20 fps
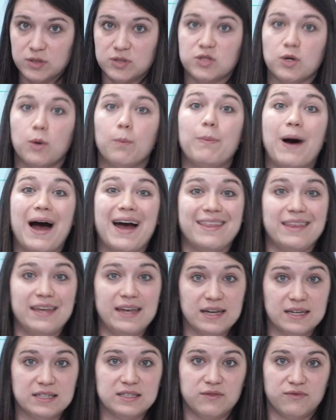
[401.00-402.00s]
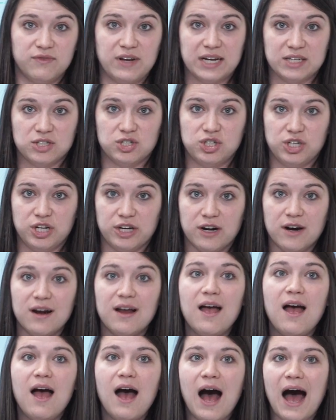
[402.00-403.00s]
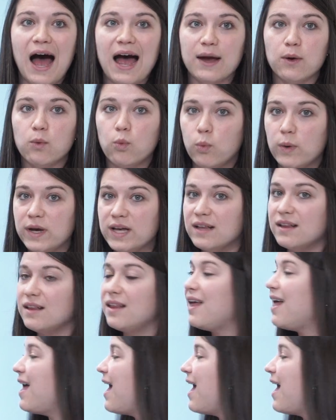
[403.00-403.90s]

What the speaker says: So by the end of next year, I will